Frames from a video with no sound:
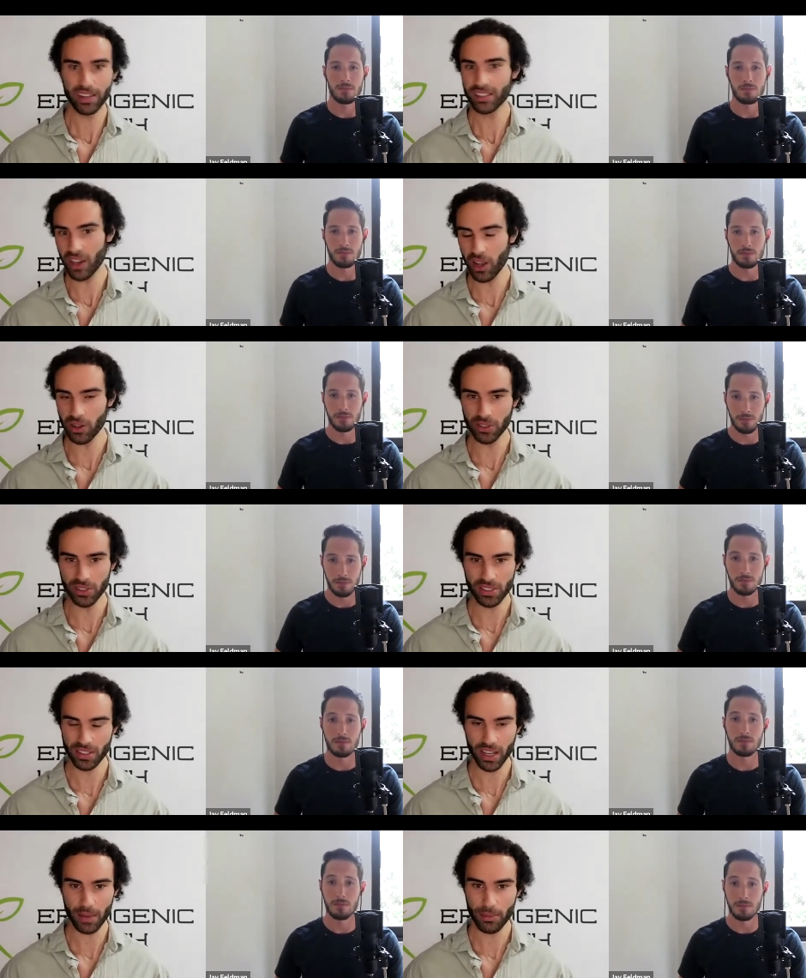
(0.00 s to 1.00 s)

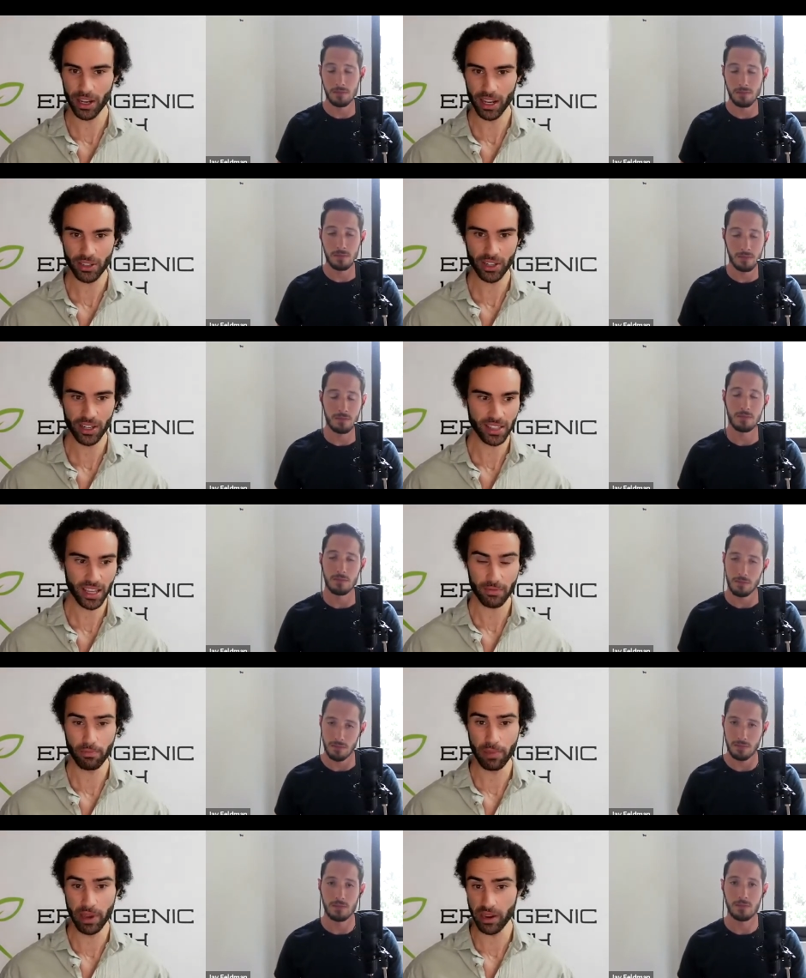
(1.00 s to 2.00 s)
Speaker 1: tolerance to carbohydrates, they
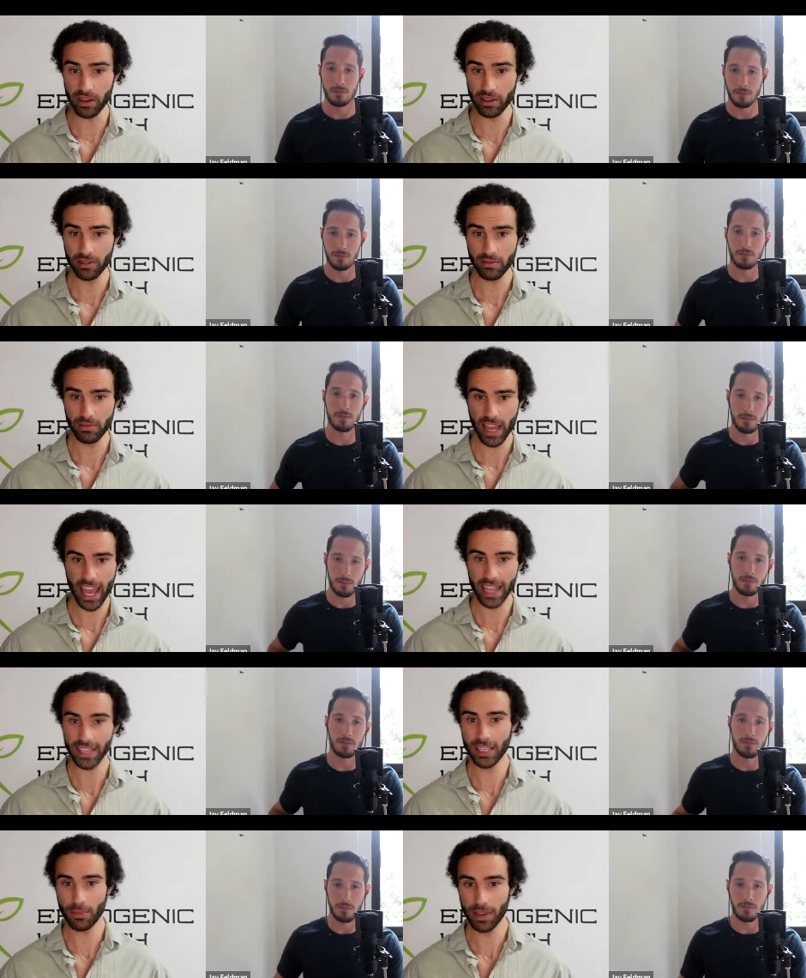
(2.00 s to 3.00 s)
have better
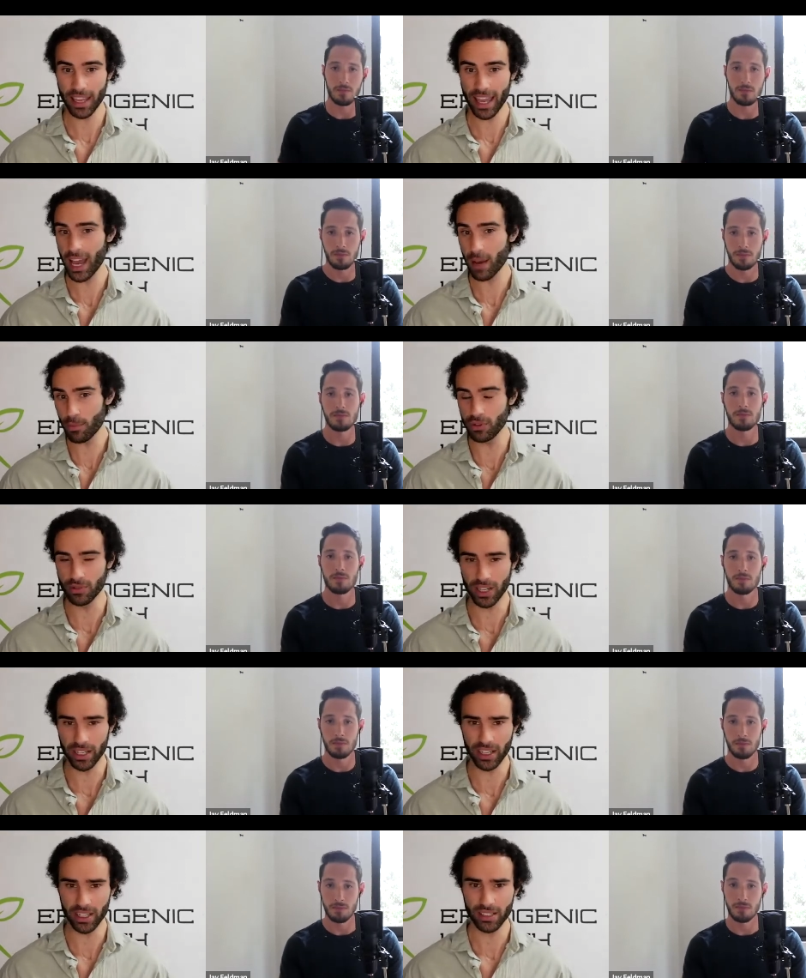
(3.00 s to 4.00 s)
ATP output,
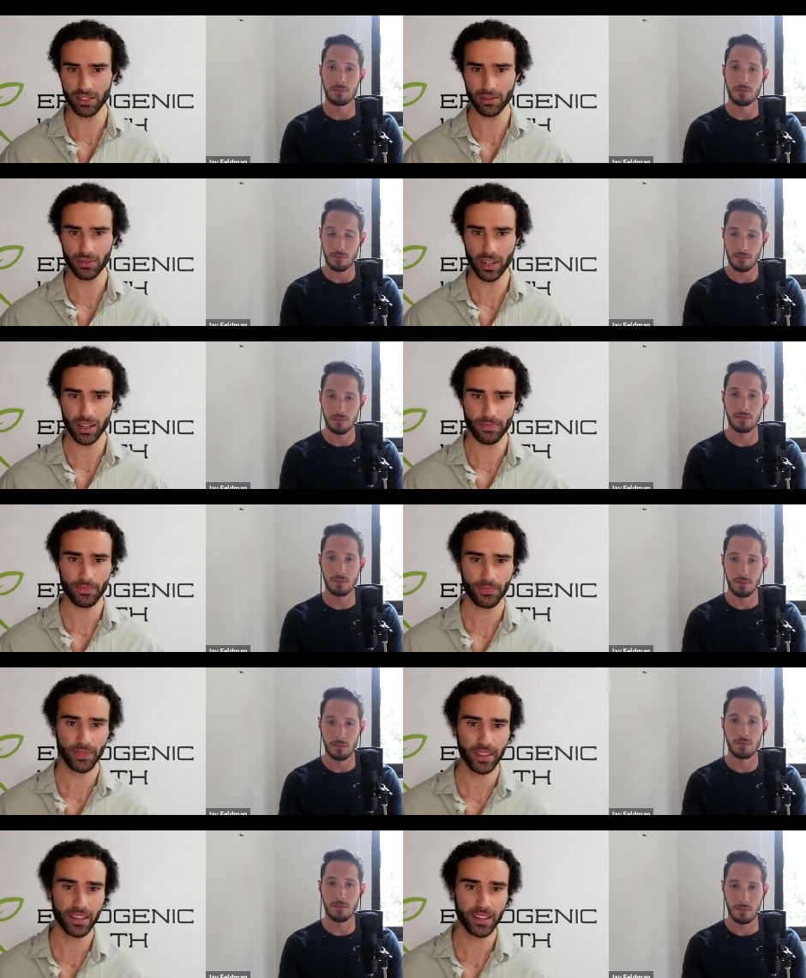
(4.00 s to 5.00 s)
I guess, right?
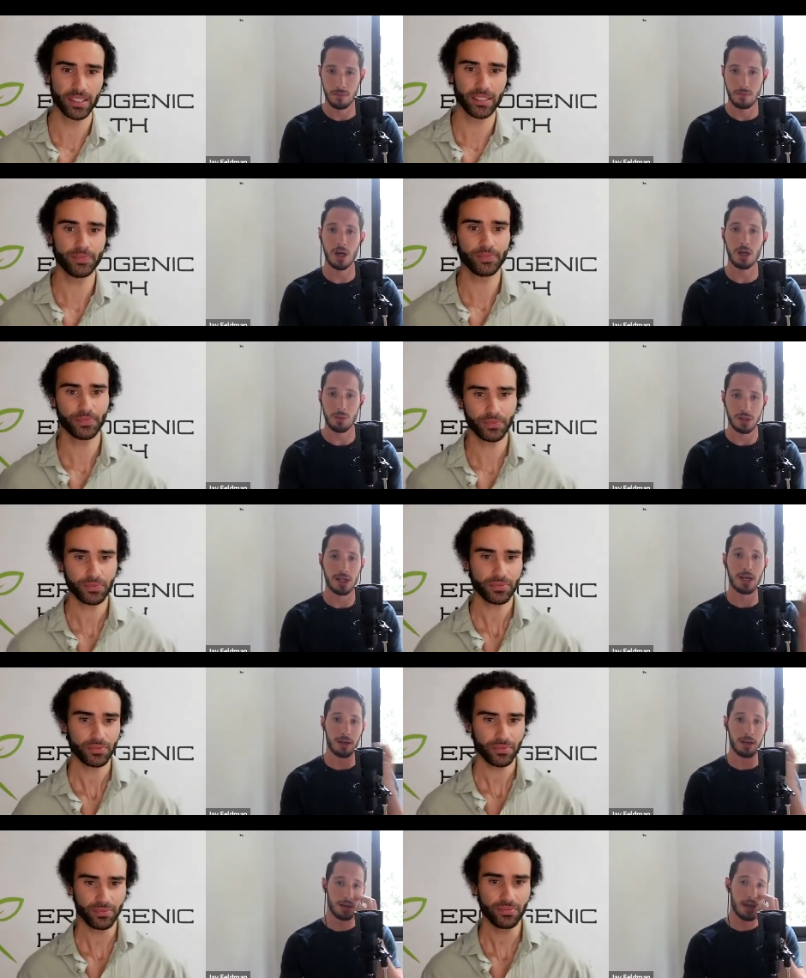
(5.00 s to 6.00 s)

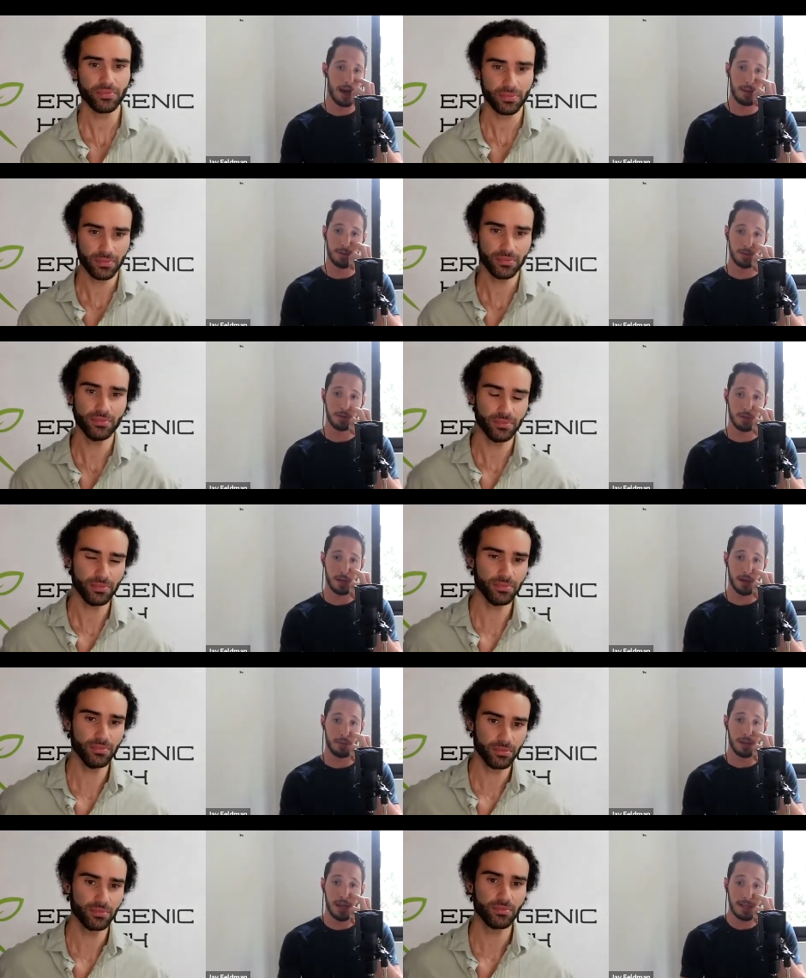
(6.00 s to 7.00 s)
100%.
Speaker 2: Yeah, absolutely. I
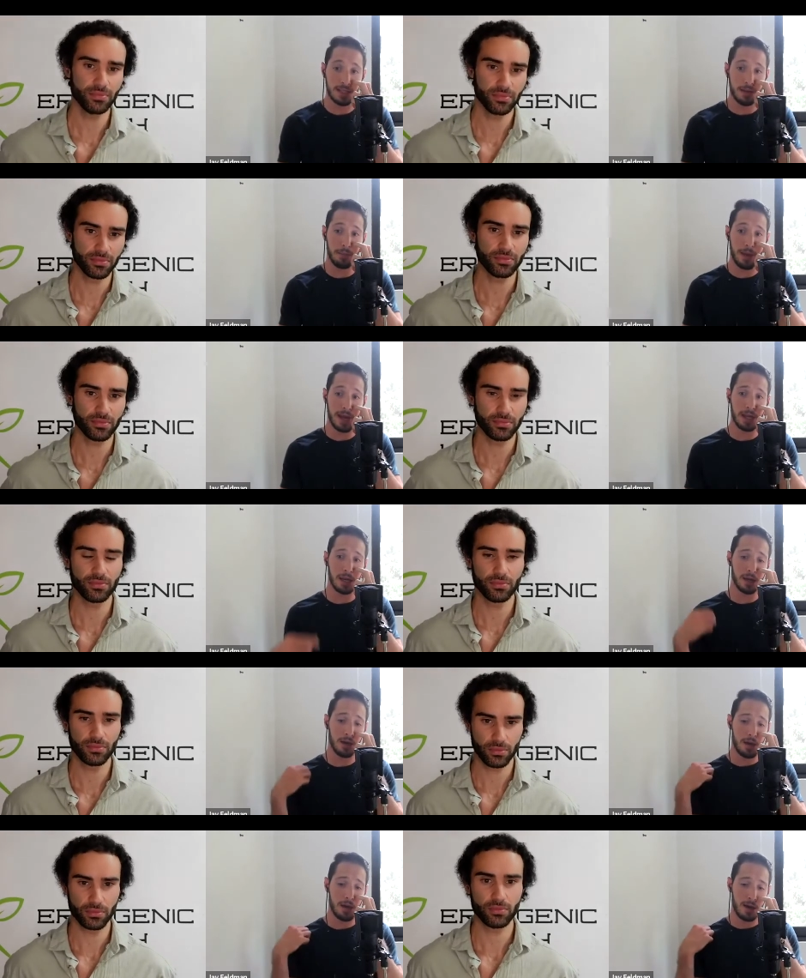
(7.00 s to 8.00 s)
mean, that's the main
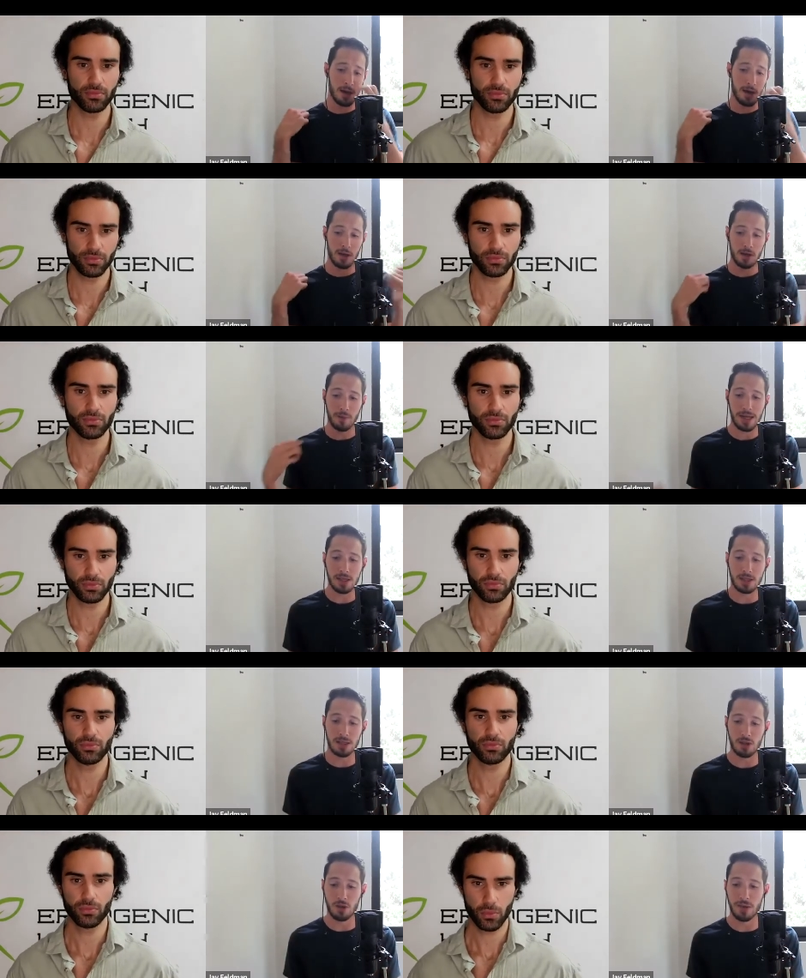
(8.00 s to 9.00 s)
the main
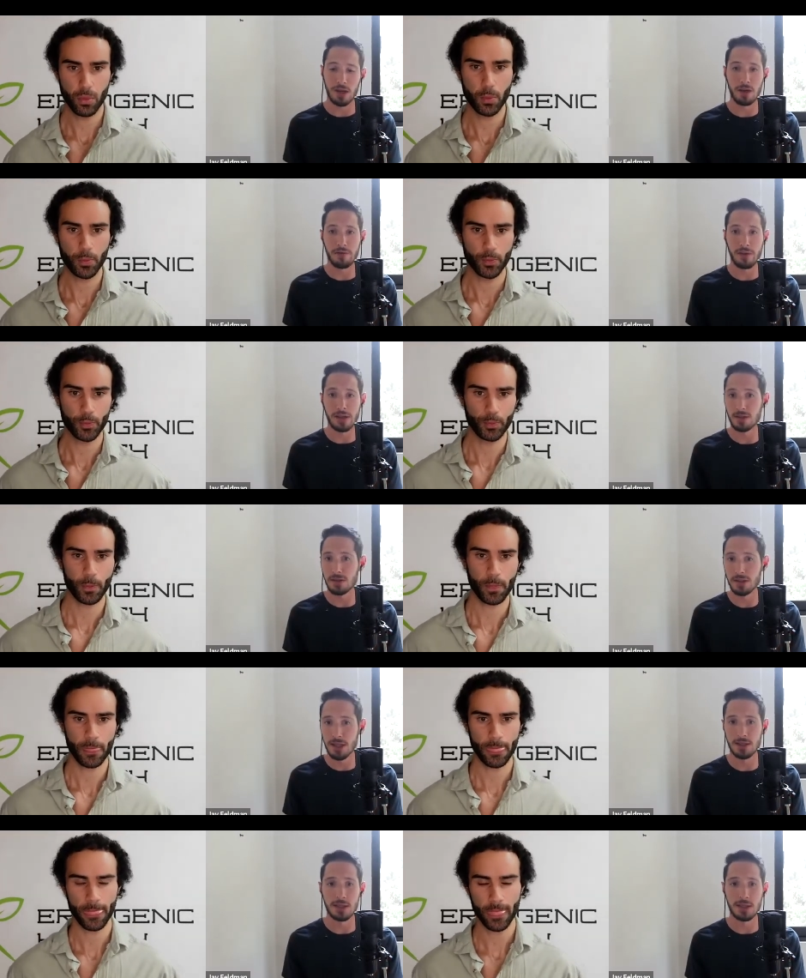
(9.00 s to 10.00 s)
determinant of insulin
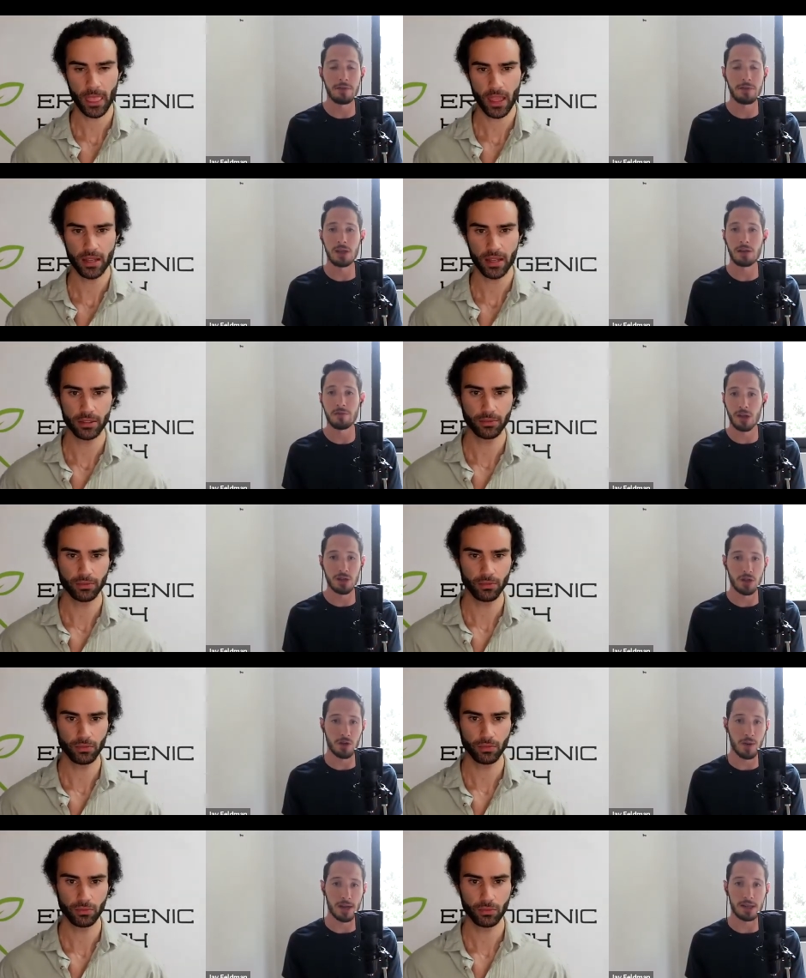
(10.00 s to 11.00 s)
sensitivity, of blood
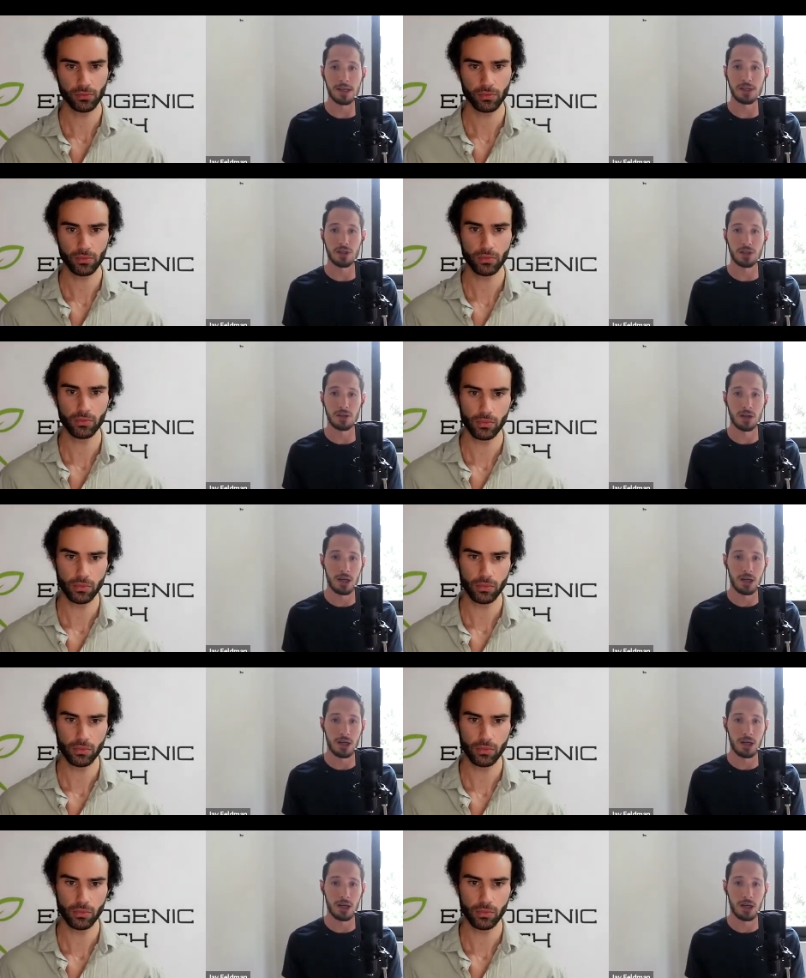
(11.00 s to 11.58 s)
sugar regulation,